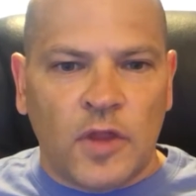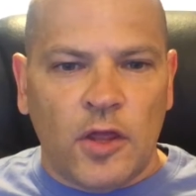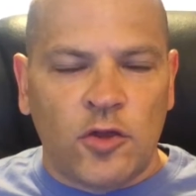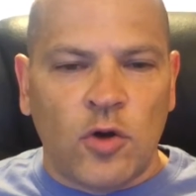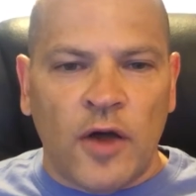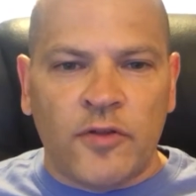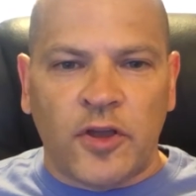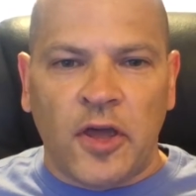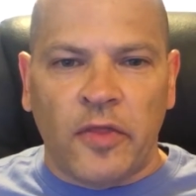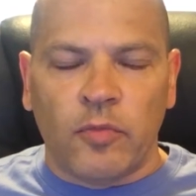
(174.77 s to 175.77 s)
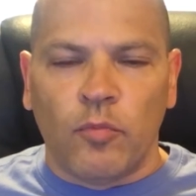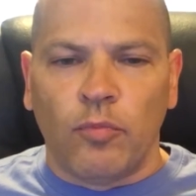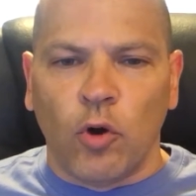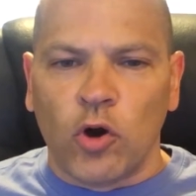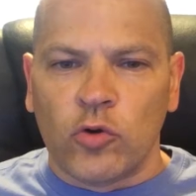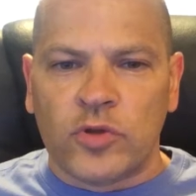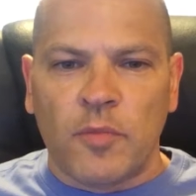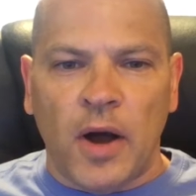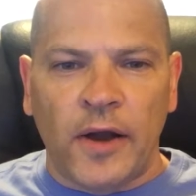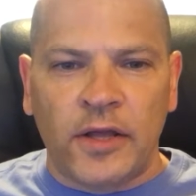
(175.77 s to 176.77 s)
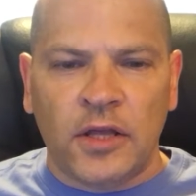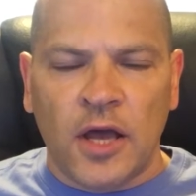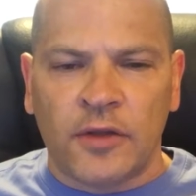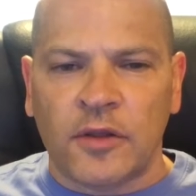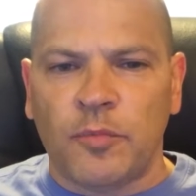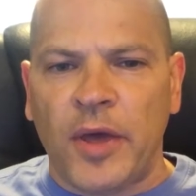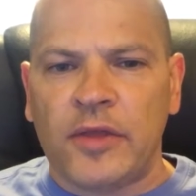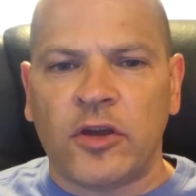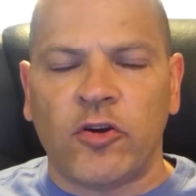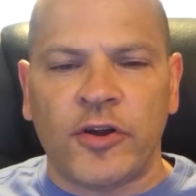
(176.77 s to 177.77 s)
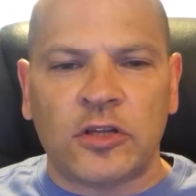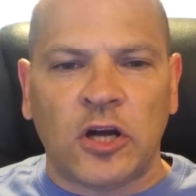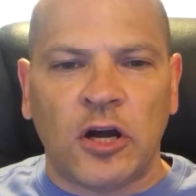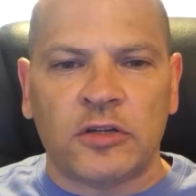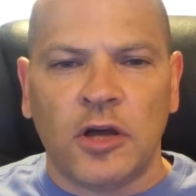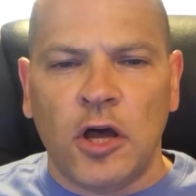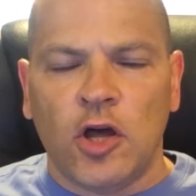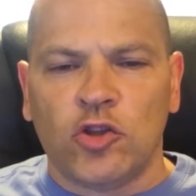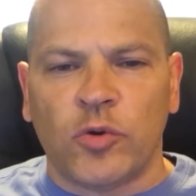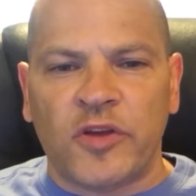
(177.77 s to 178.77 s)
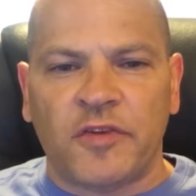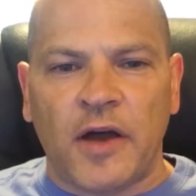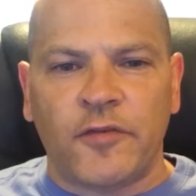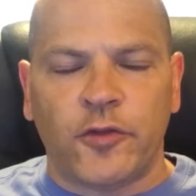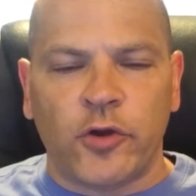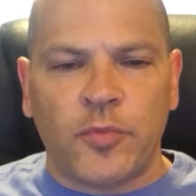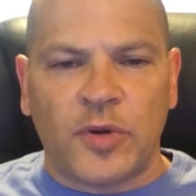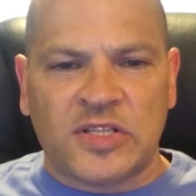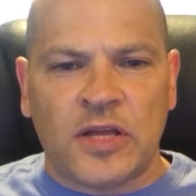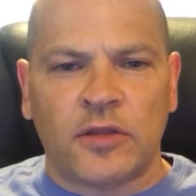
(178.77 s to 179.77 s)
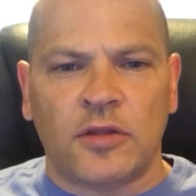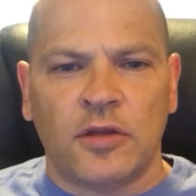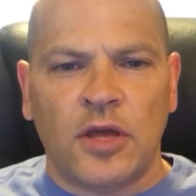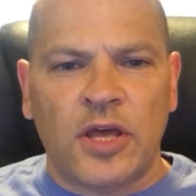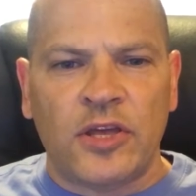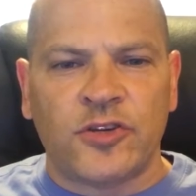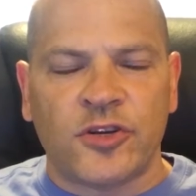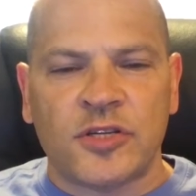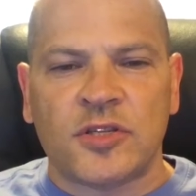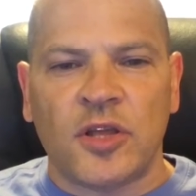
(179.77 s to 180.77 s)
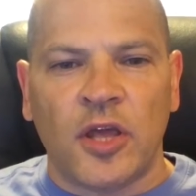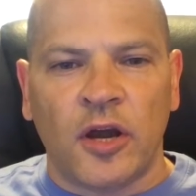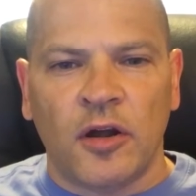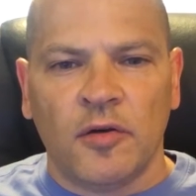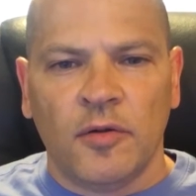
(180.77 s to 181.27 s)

you either can borrow the money and then pay the credit card 25-30% interest a year,